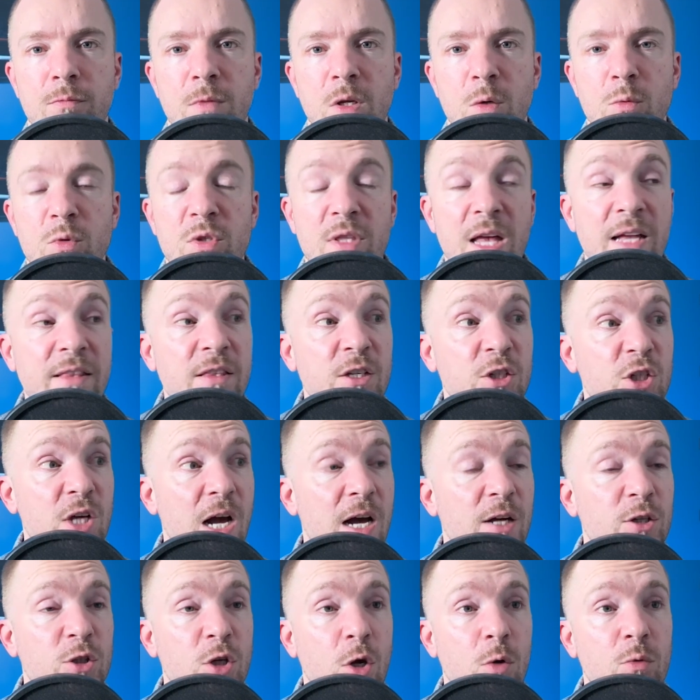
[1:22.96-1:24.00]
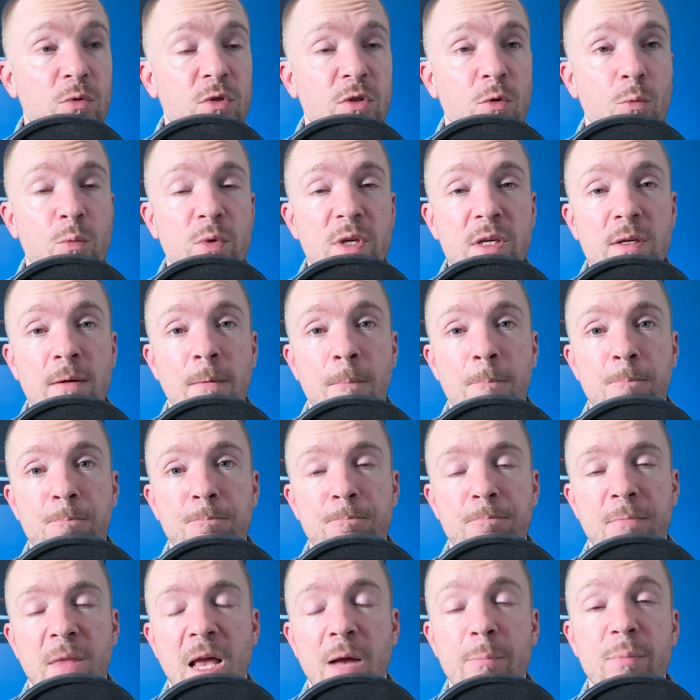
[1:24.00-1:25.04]
Was that the Jon Jones that we
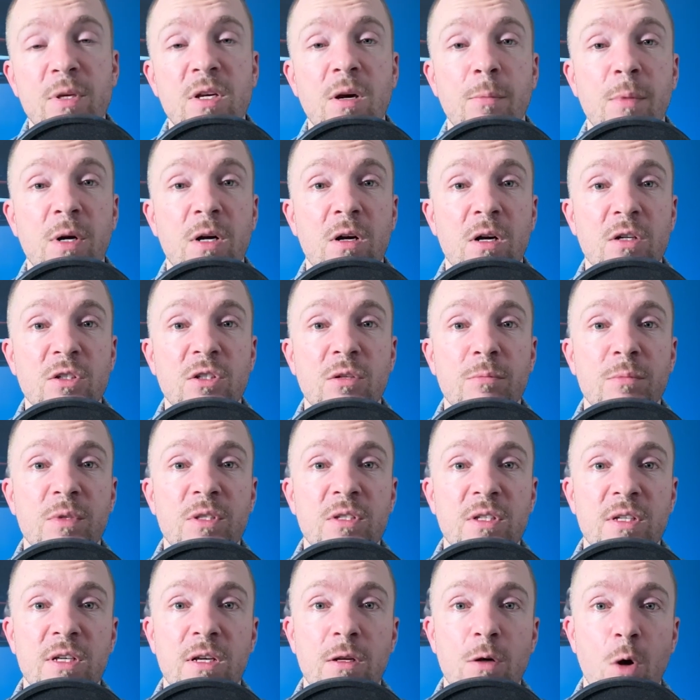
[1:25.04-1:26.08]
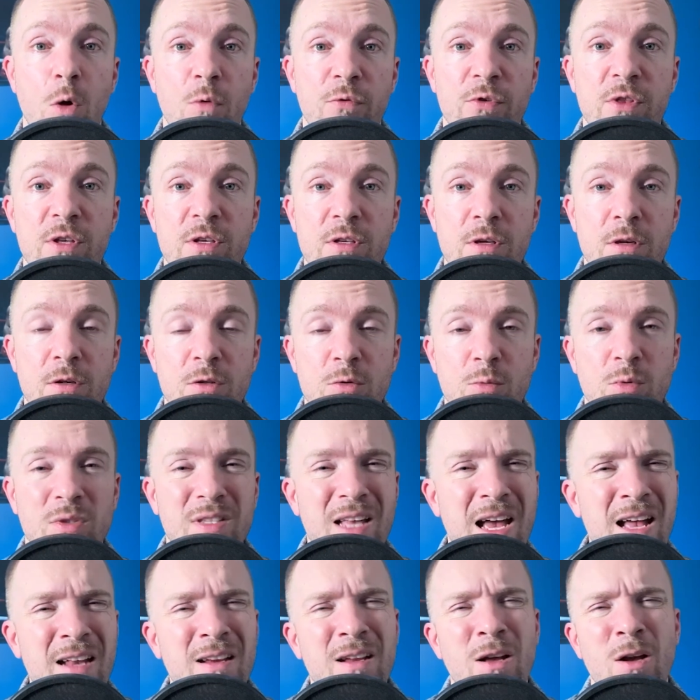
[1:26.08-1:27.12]
have become accustomed to seeing over the years? Was
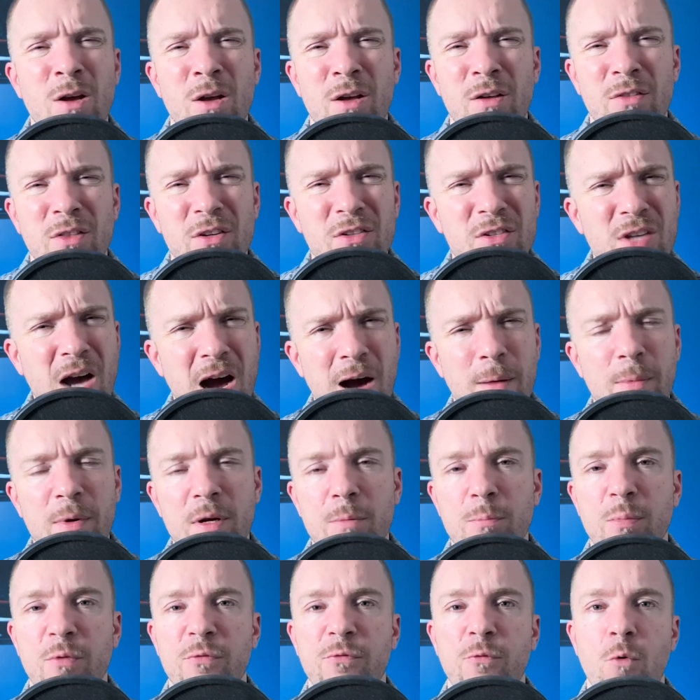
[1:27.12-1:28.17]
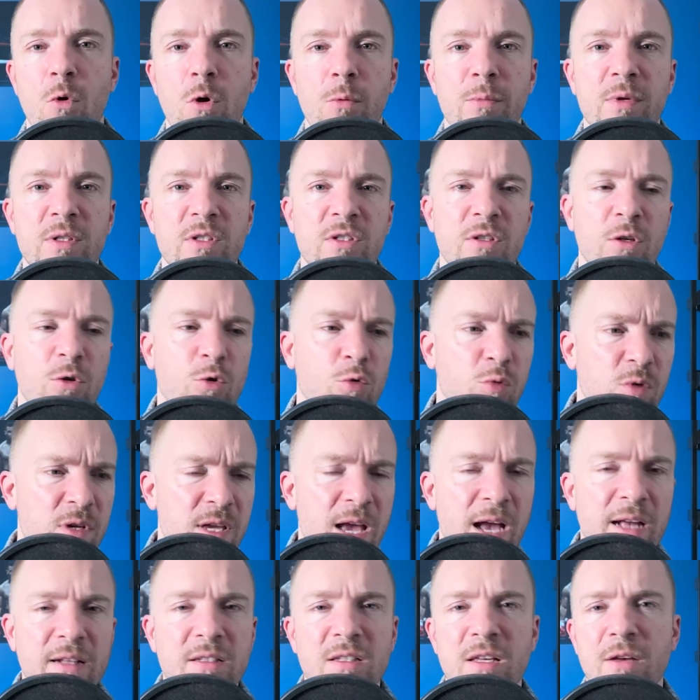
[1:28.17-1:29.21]
that the dominant performance, the
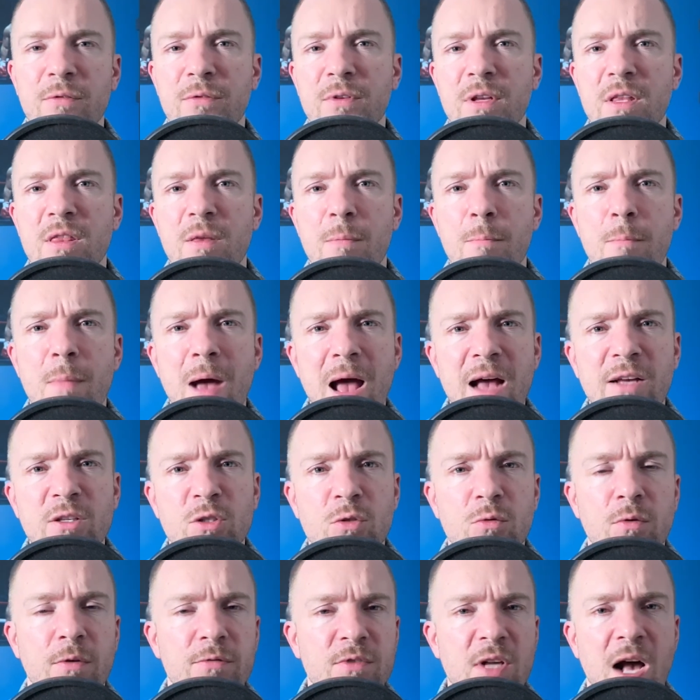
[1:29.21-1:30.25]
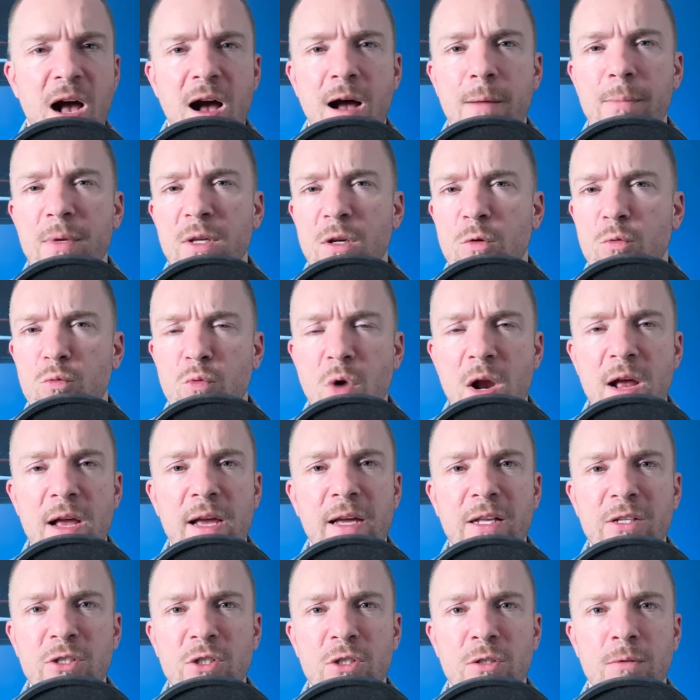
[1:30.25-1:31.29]
creativity, the master of timing and
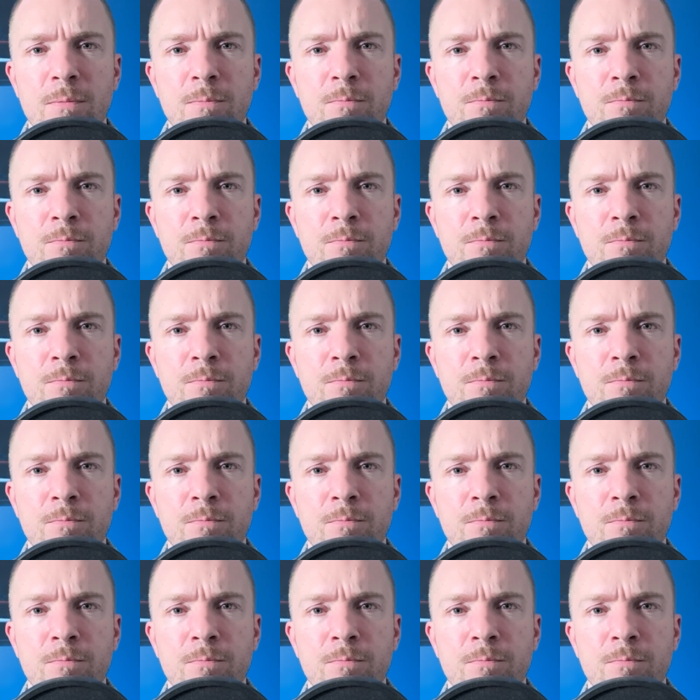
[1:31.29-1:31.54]
range?